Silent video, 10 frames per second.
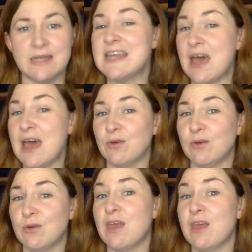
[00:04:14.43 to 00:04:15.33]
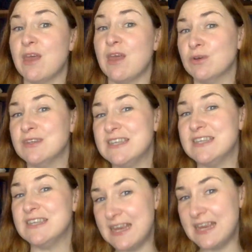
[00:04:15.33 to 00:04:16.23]
Now, if they want more
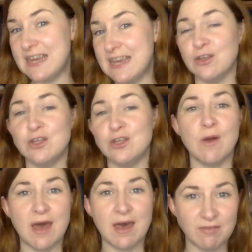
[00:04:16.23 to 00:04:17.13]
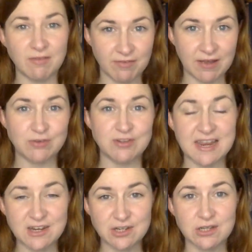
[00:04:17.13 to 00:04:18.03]
detail, you have a
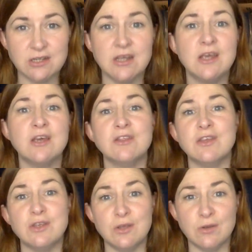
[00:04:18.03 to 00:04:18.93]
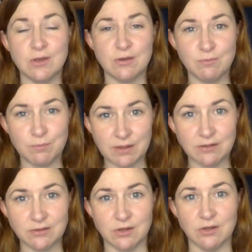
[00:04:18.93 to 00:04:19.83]
foundation that you can
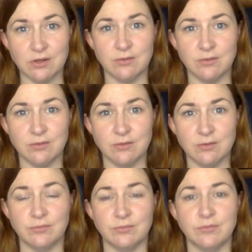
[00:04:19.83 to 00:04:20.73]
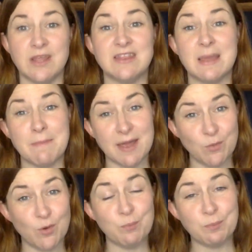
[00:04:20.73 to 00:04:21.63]
build on. They might
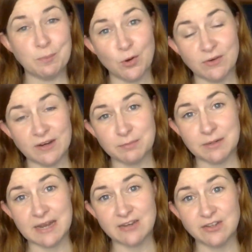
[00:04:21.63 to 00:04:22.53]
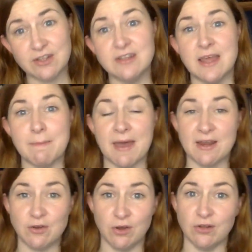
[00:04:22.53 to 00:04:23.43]
want more explanation, they
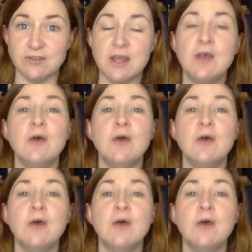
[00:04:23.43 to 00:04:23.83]
might not.